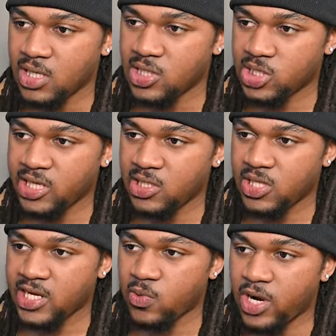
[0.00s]
it's kind of
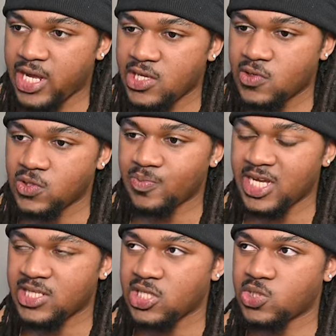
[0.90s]
like, why use
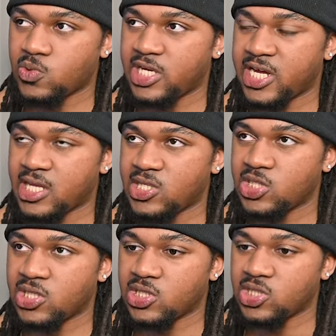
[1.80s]
Mantis when I can
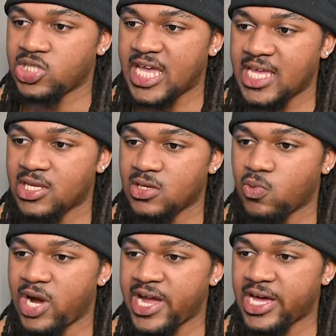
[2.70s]
just
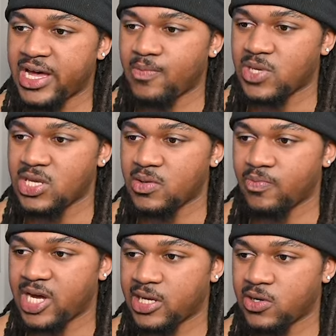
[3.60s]
why copy
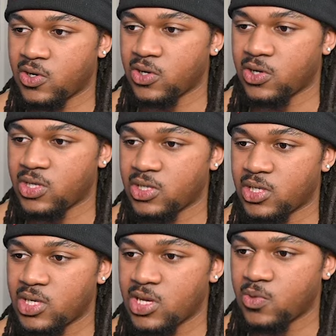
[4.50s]
my card
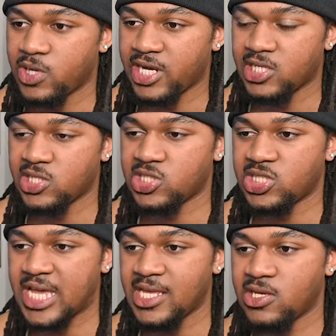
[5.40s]
when I could just
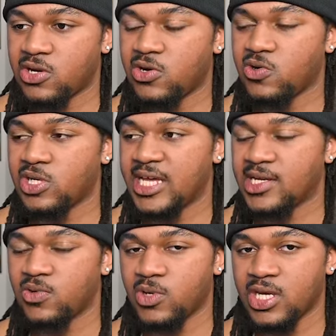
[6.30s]
take your whole
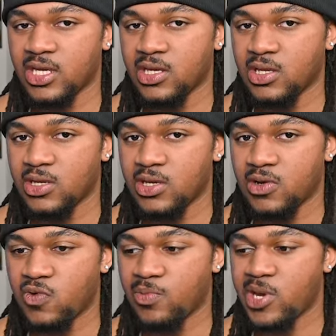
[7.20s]
deck away
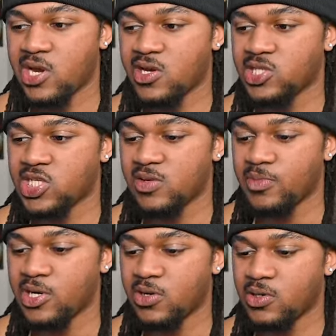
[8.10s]
with Baron
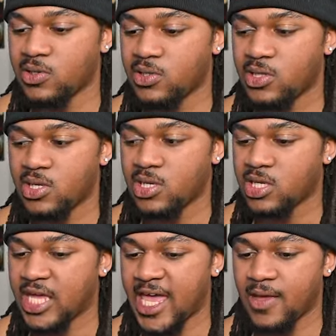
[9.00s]
Zemo,
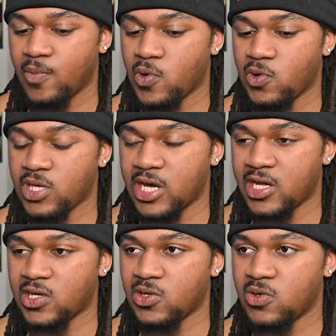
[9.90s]
Cable,
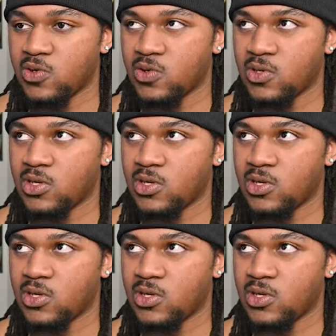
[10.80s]
Yondu,